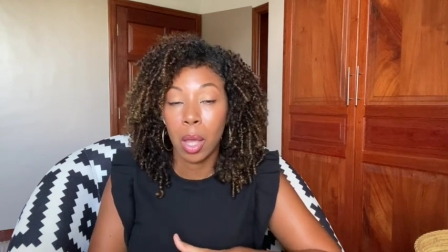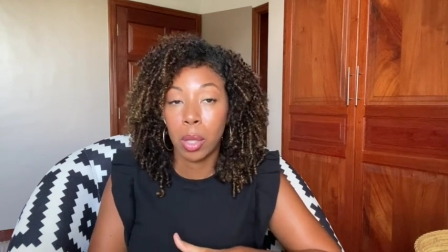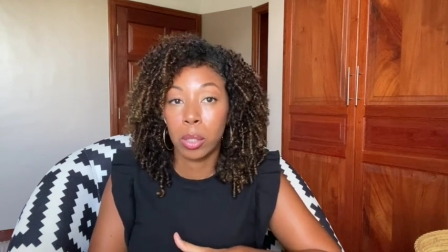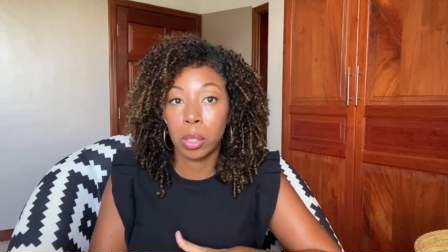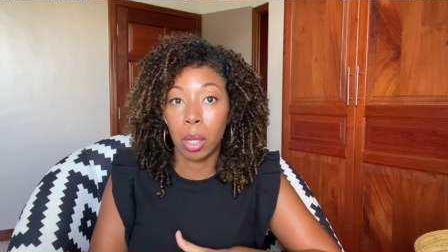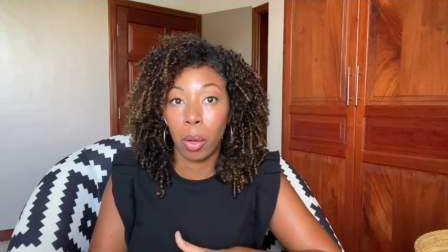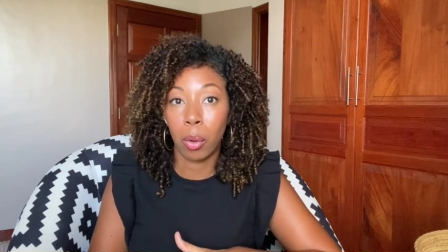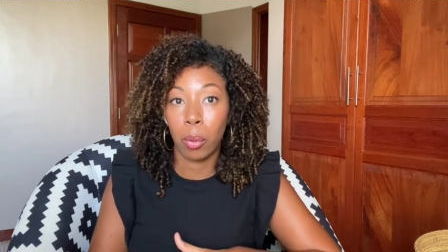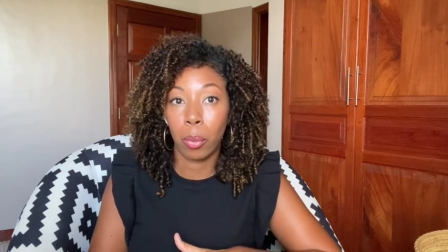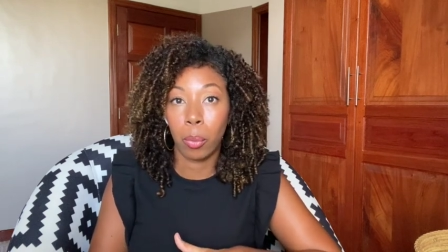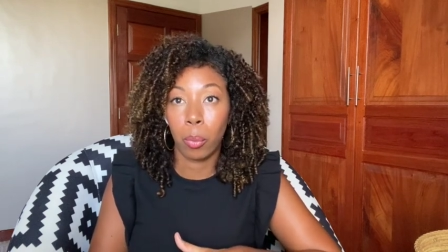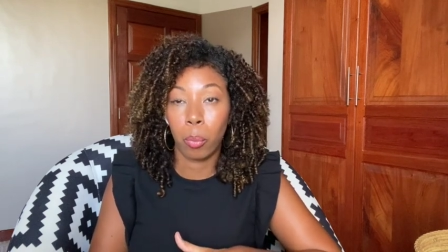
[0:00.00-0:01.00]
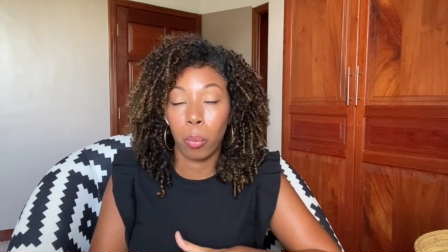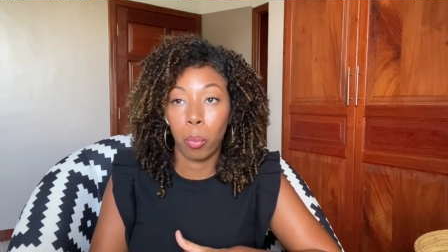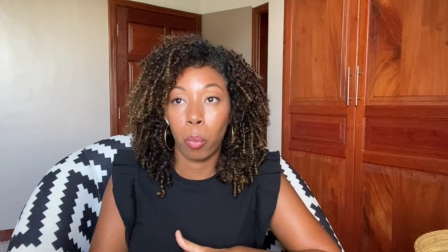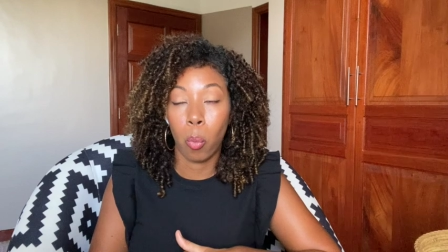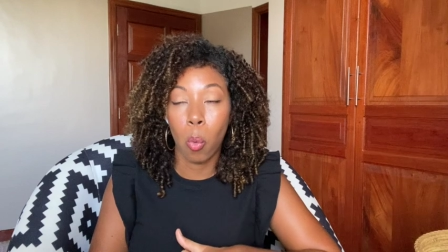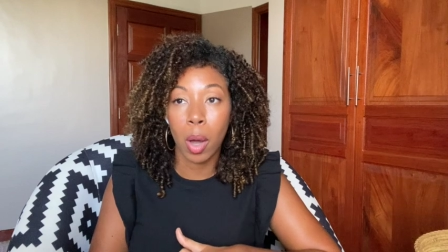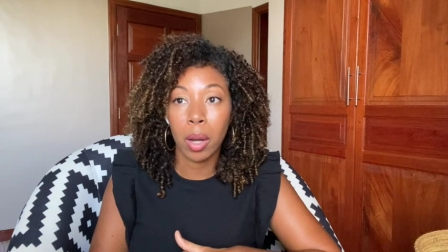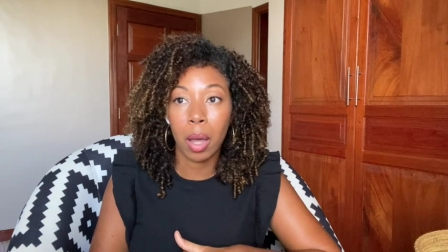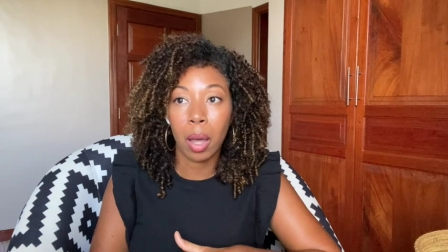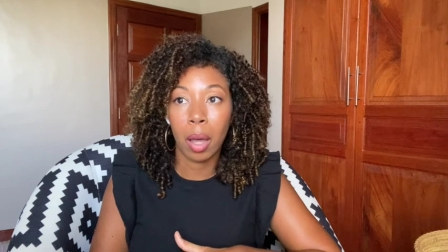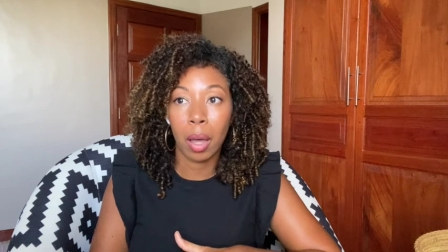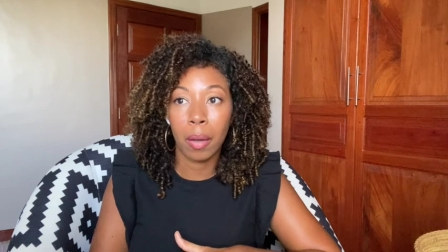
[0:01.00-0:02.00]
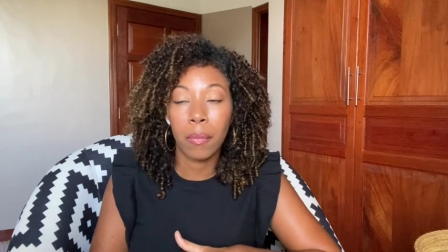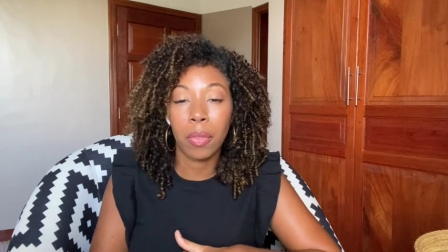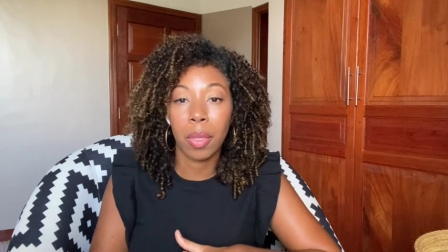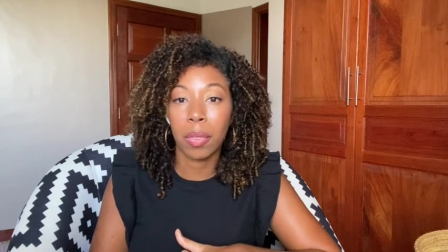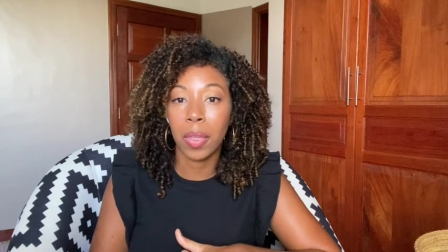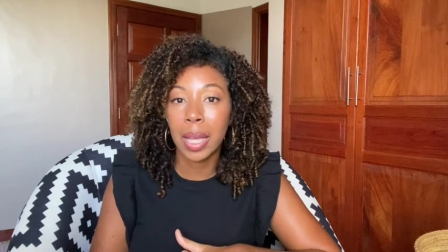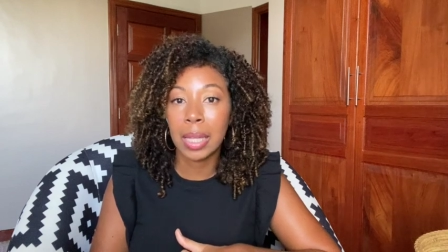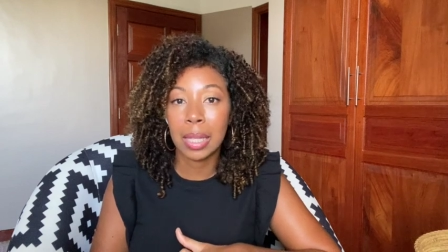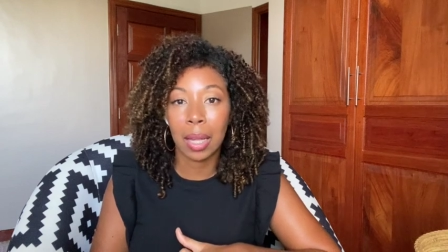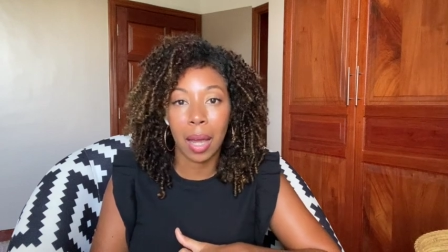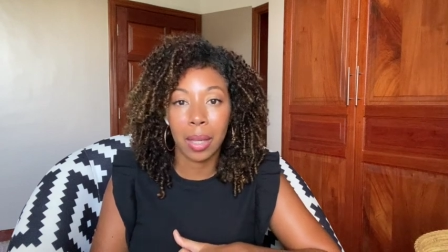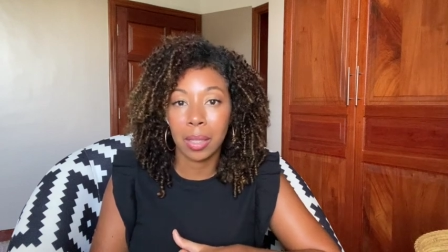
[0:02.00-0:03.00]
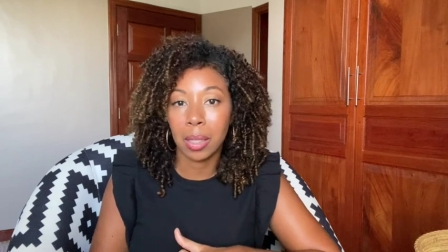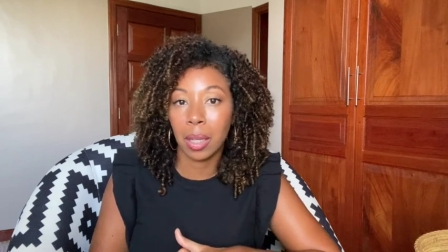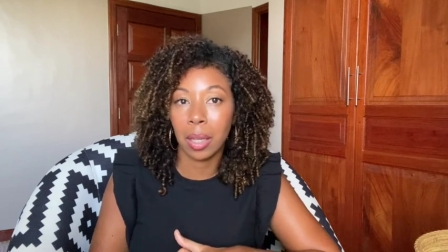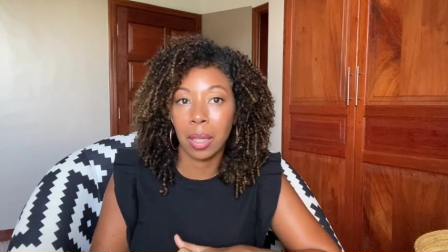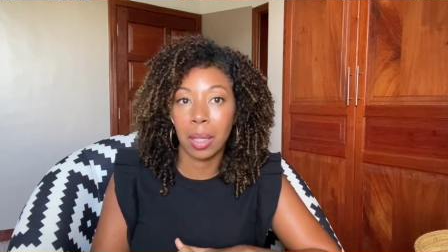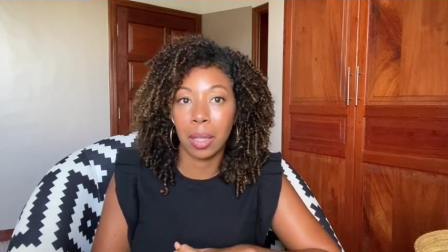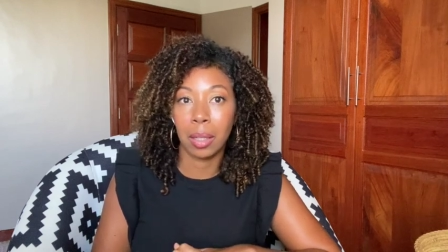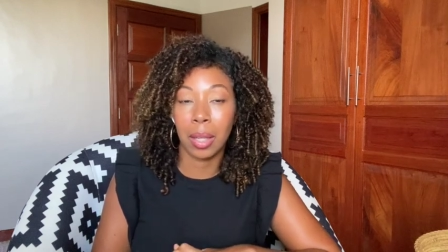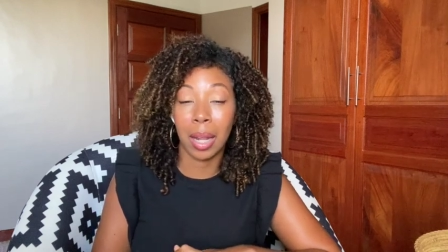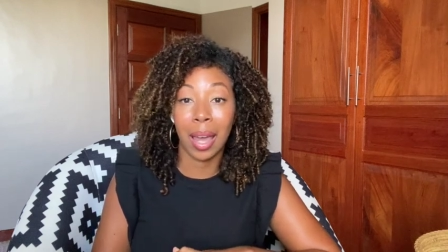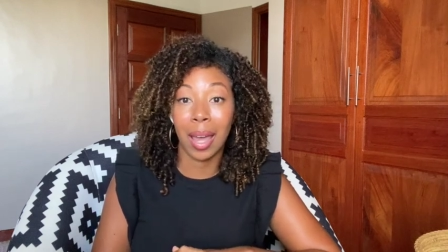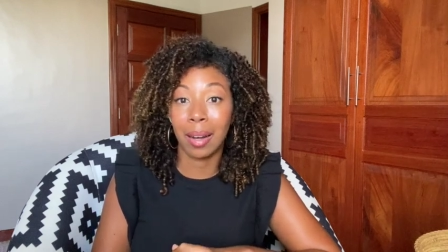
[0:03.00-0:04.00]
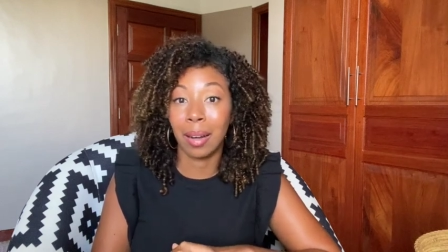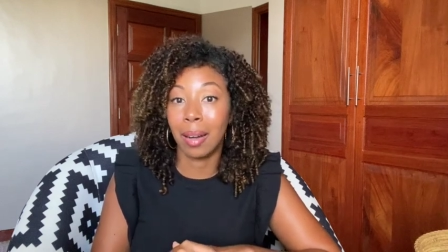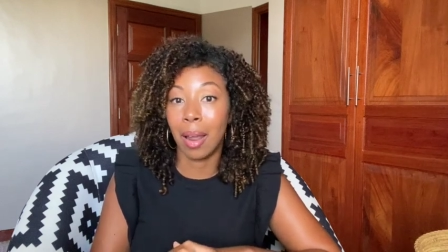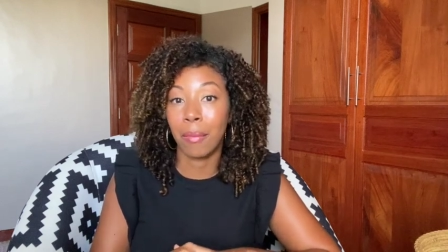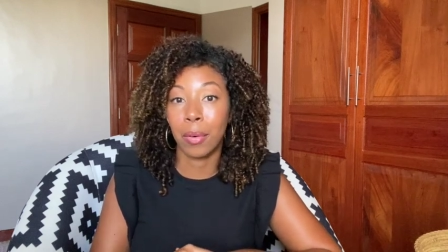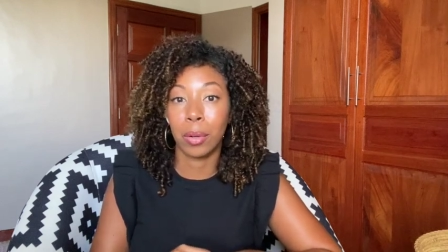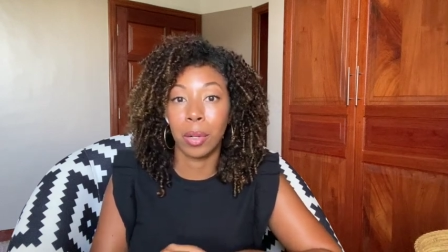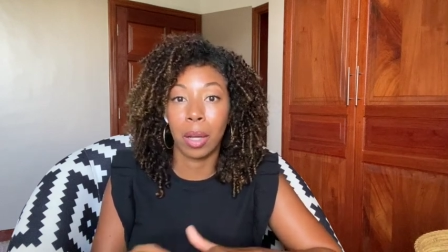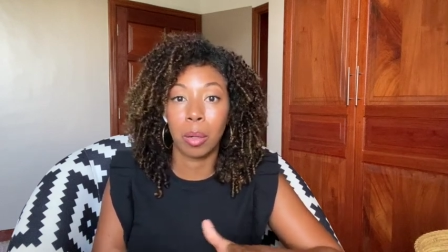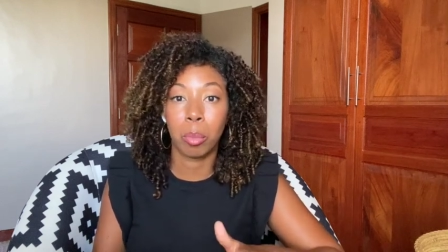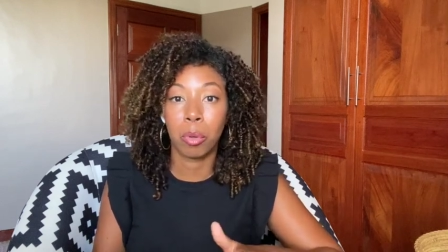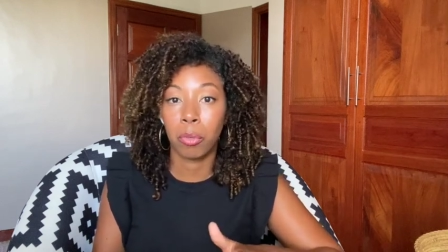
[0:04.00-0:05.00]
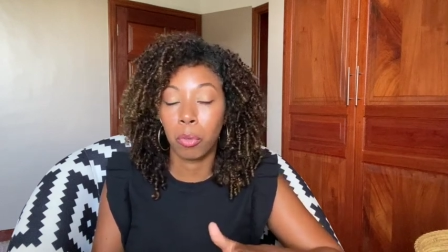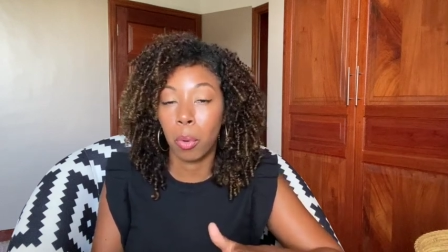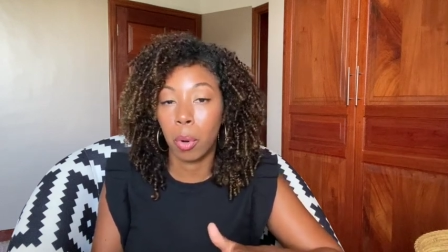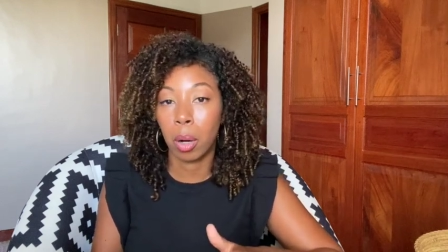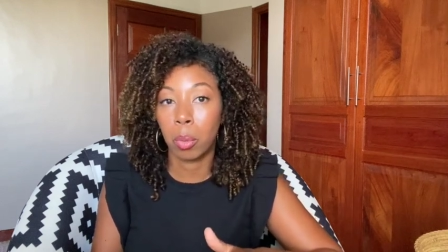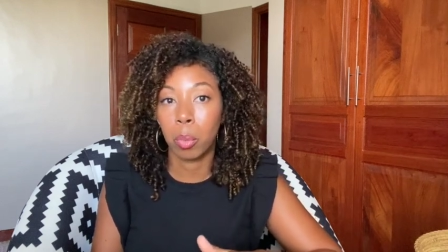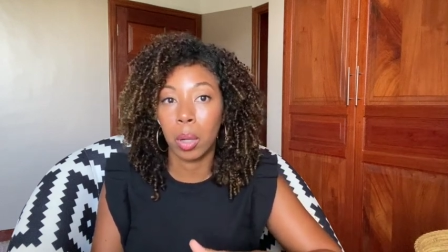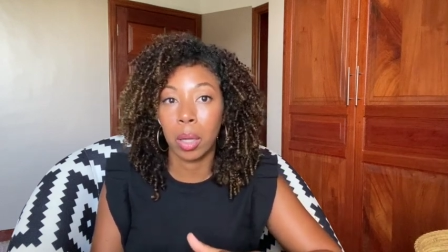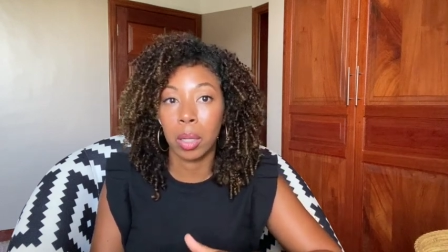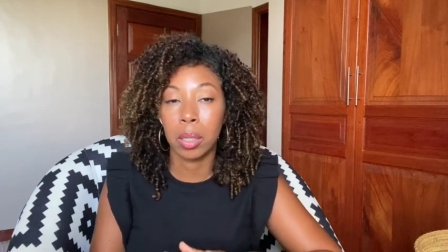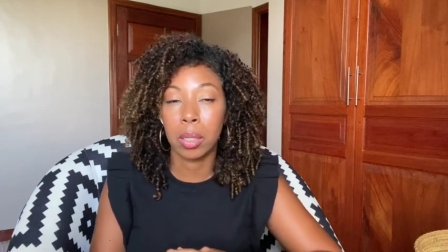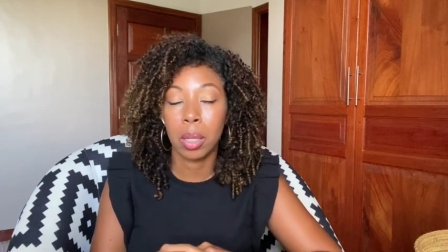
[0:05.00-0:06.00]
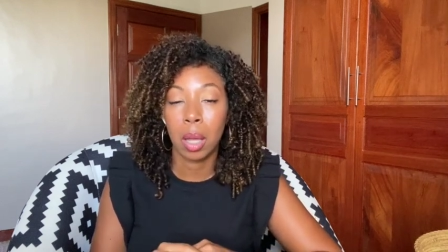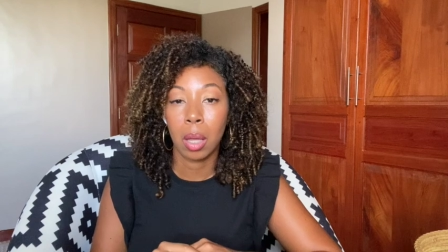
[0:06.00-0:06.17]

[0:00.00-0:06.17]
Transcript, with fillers: So, one of the things that I did that I had never done before was